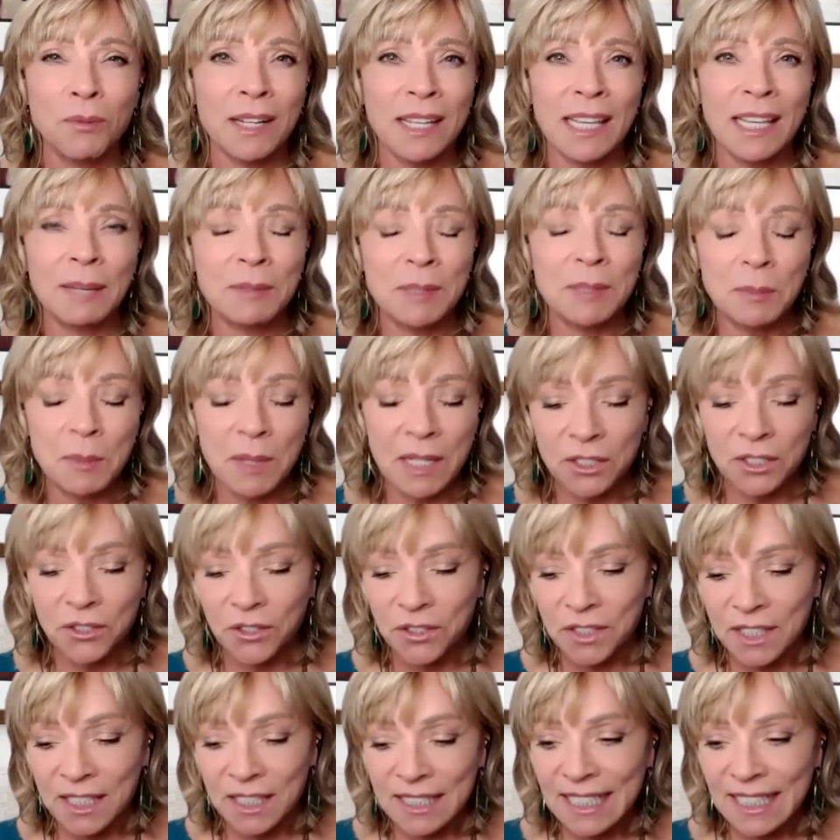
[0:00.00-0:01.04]
what keeps me
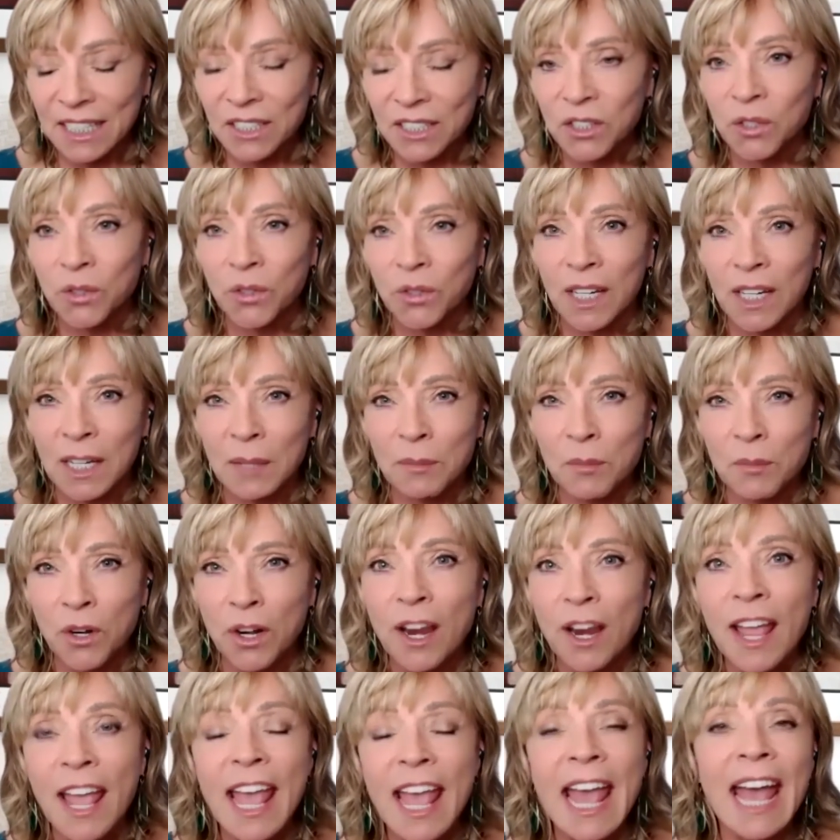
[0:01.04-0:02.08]
interested in dentistry
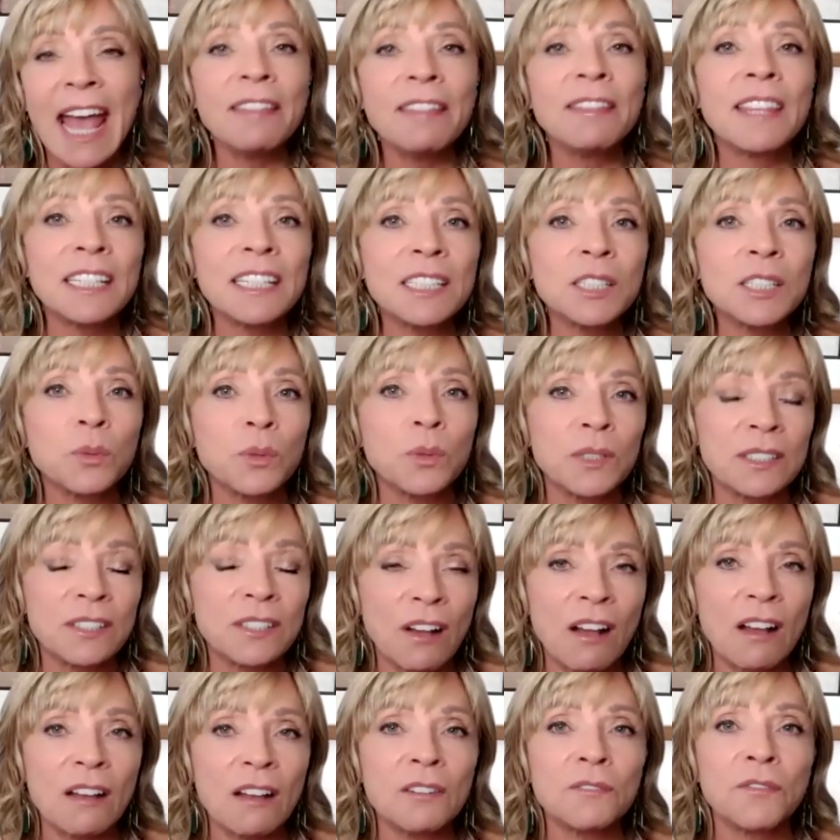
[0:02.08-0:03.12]
anymore, and this was
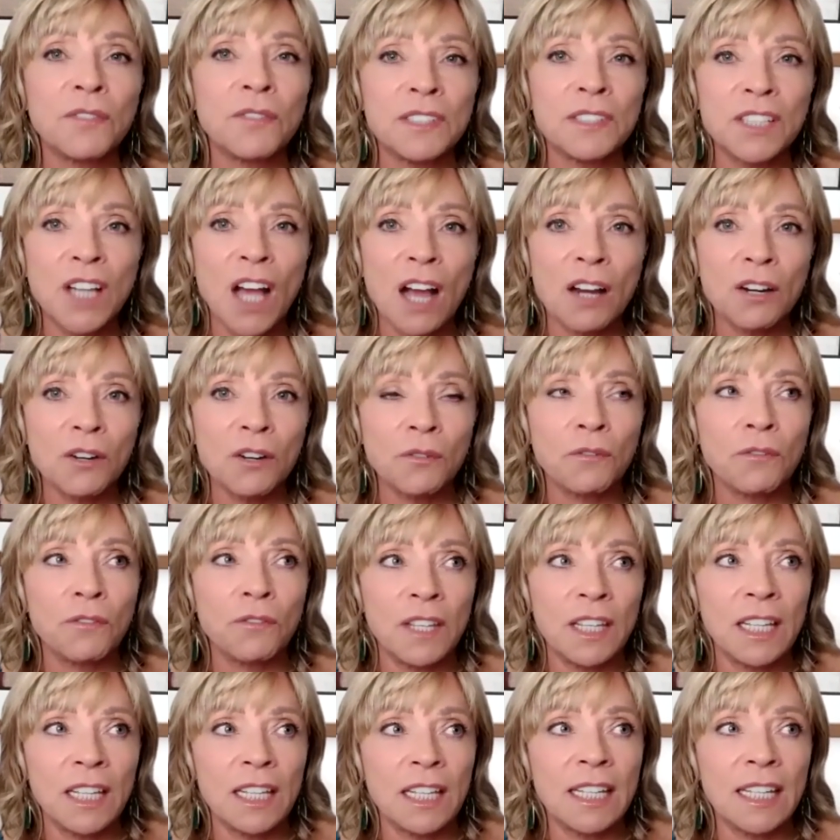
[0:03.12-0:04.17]
on
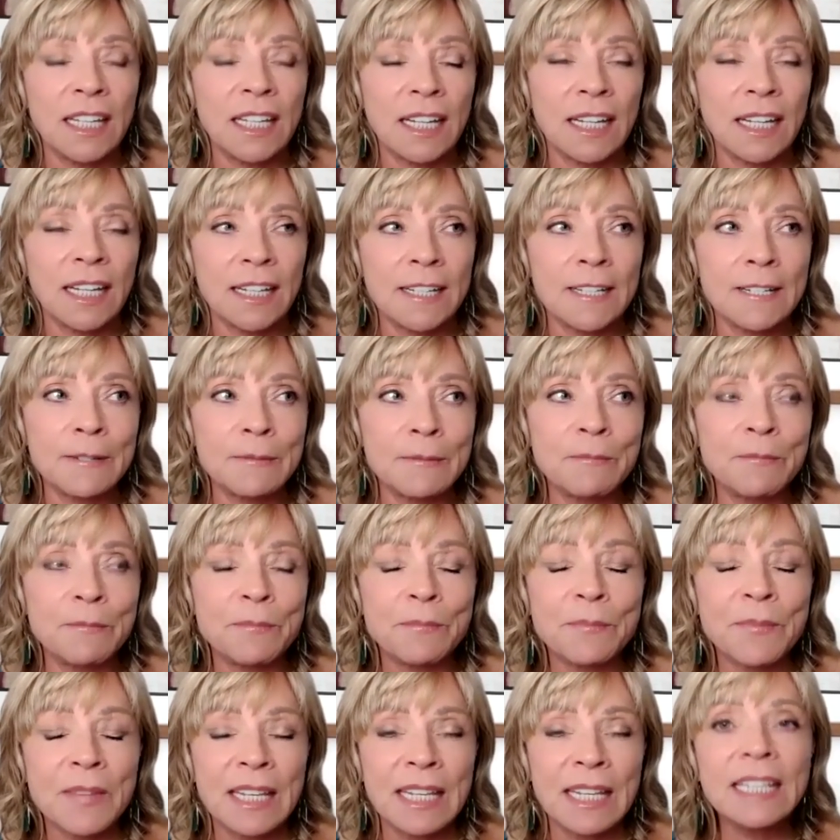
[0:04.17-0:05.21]
photography. Um,
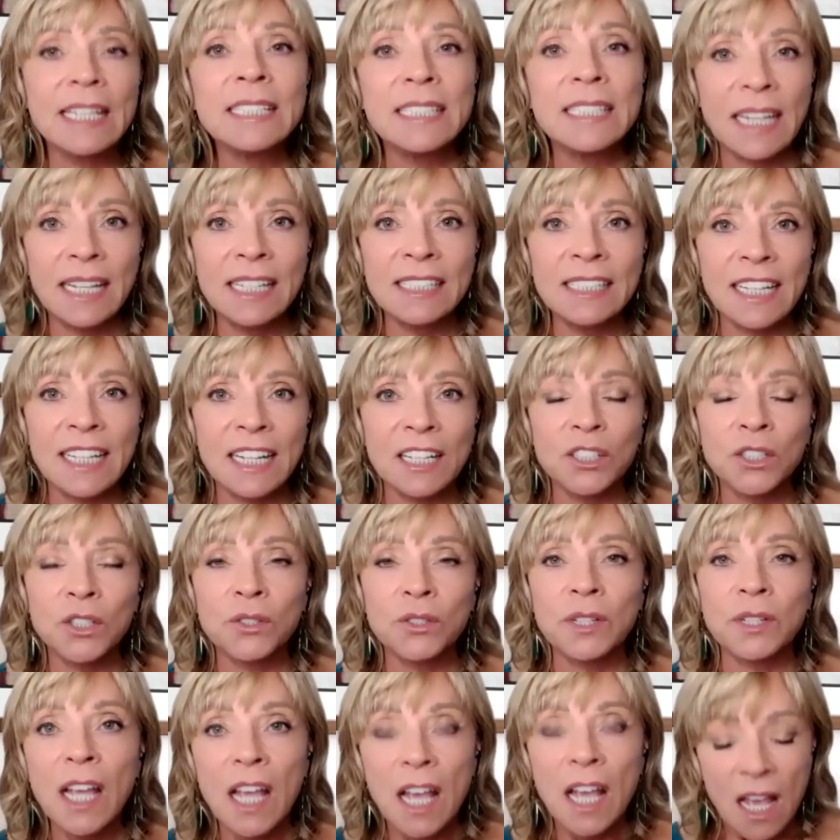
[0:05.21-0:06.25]
in, in
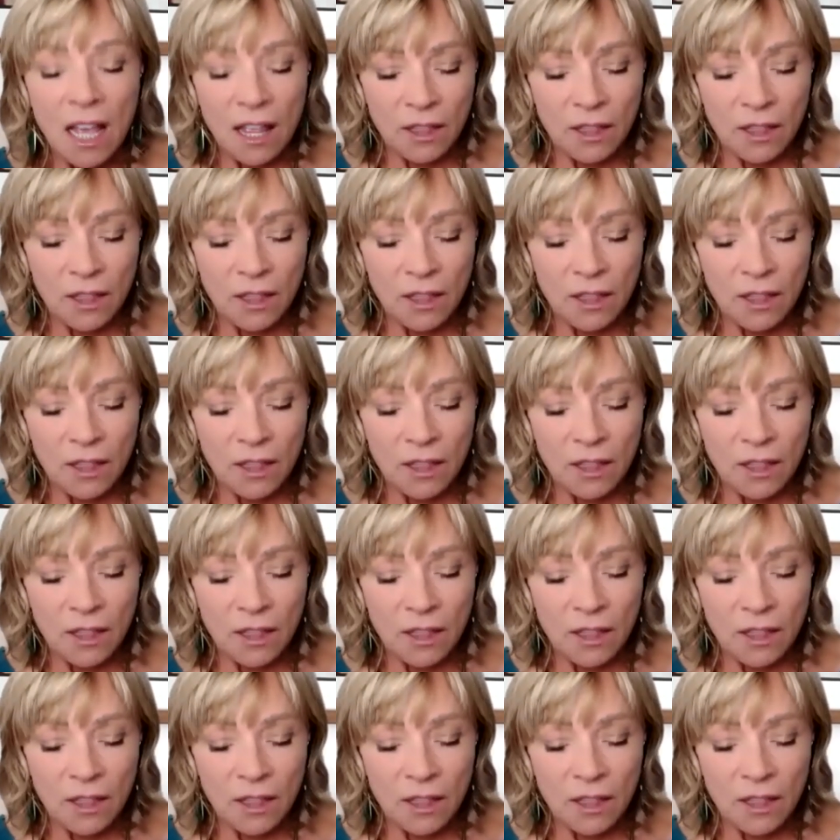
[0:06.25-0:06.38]
dentistry.